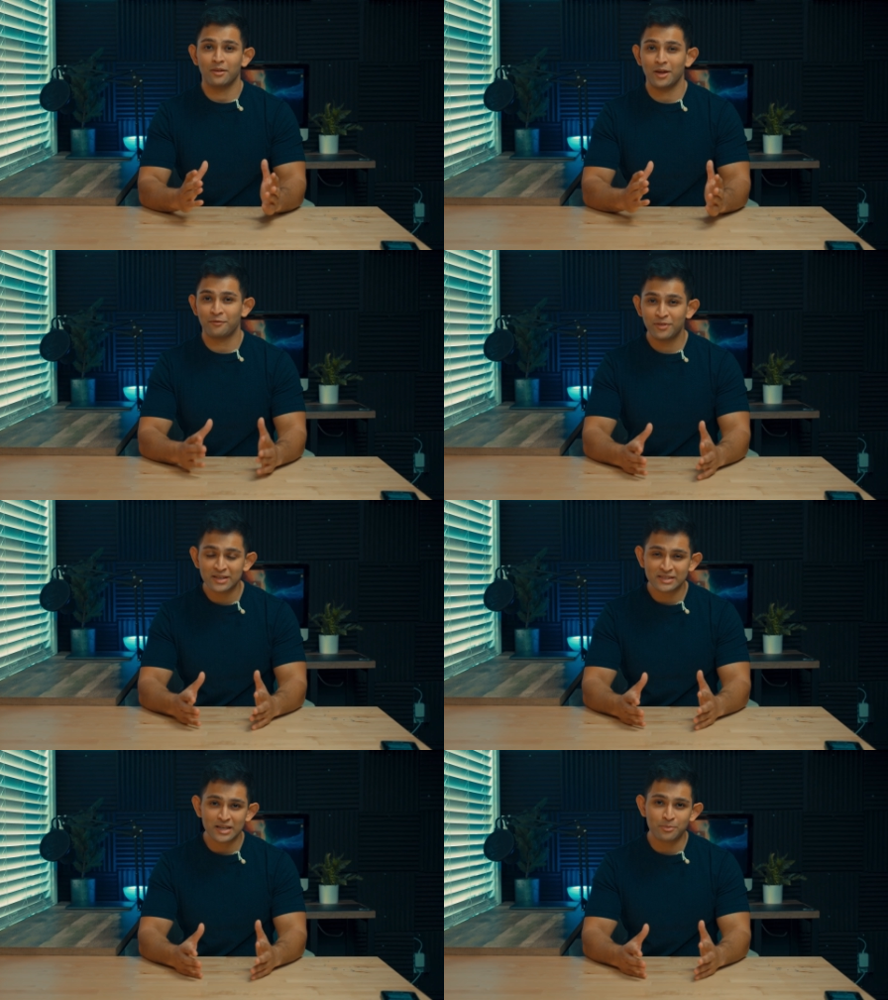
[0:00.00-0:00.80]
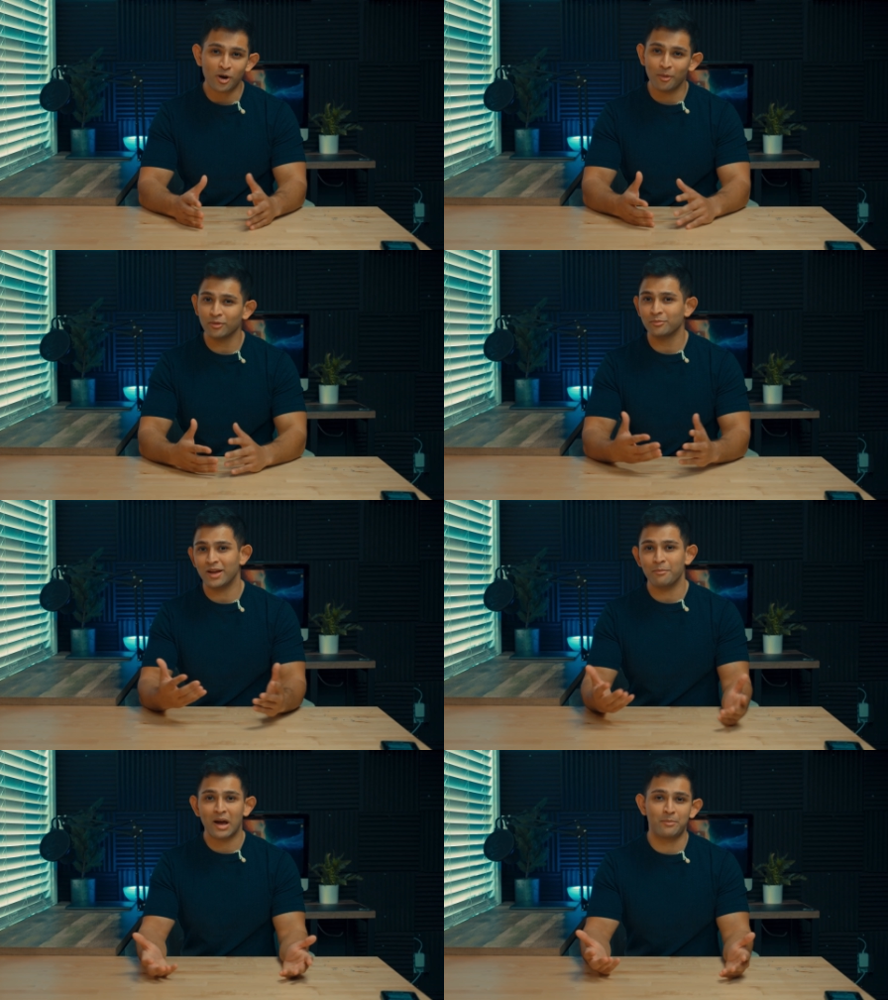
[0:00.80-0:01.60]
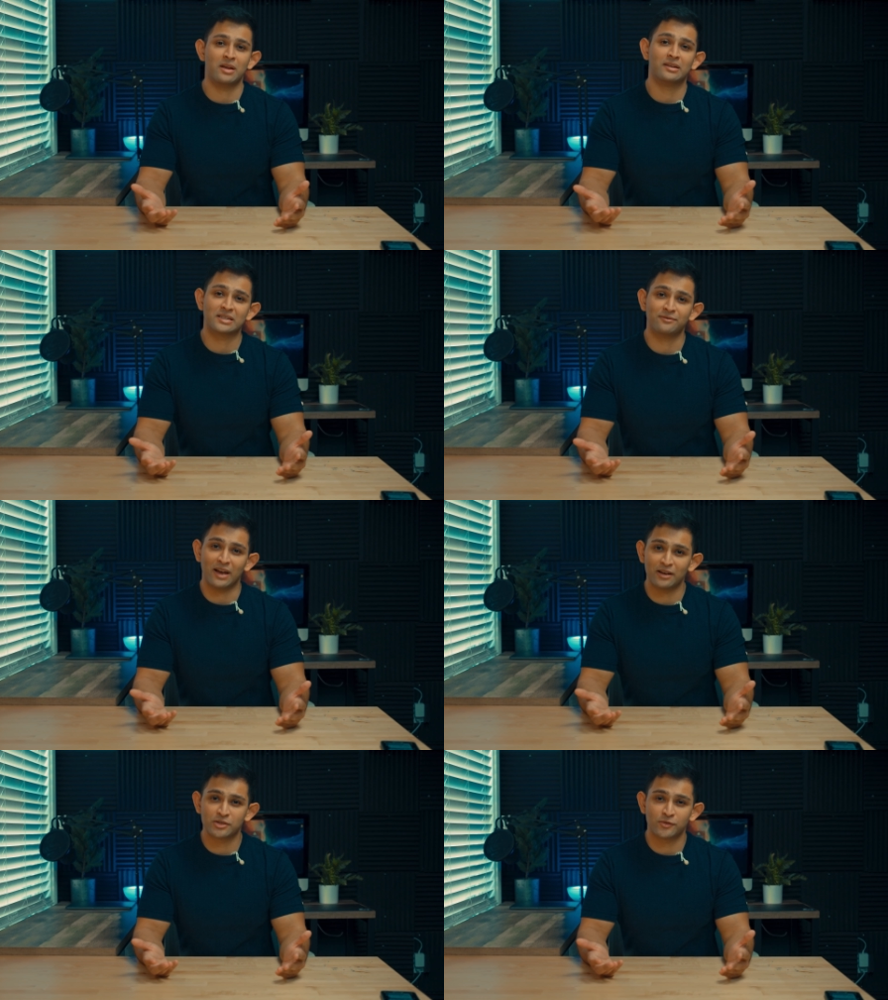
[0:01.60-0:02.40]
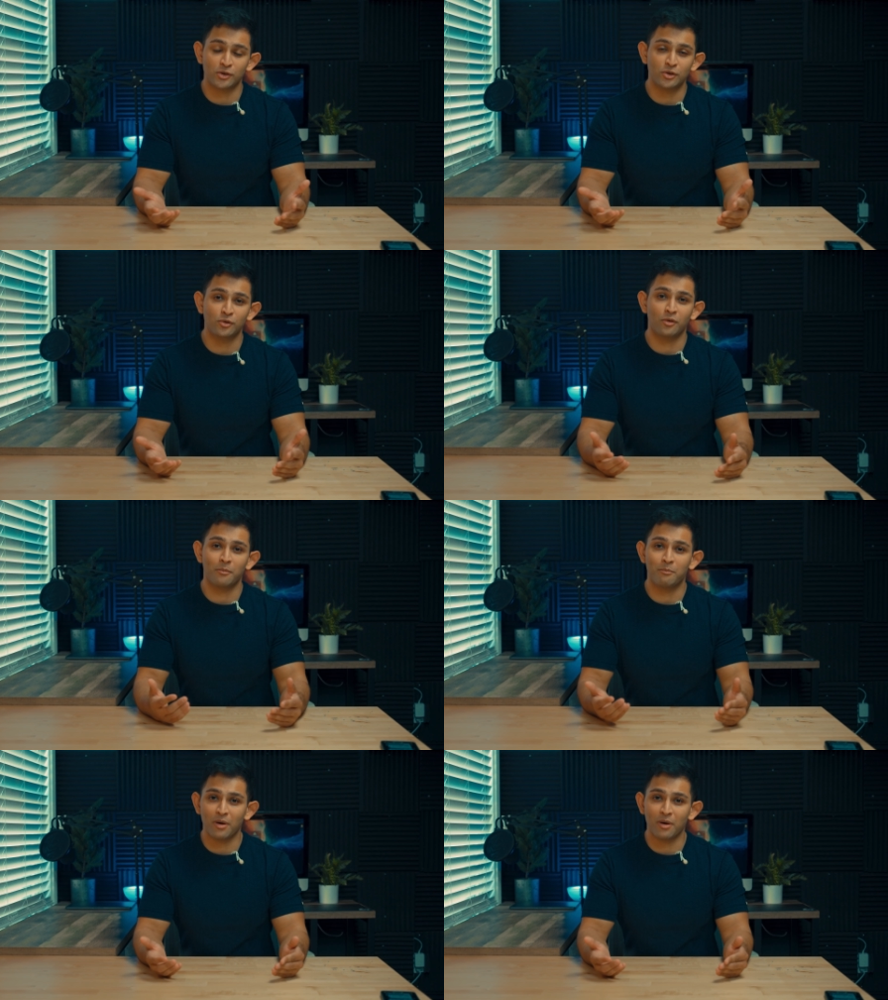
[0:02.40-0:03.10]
If this is a problem, it might be a disadvantage for you,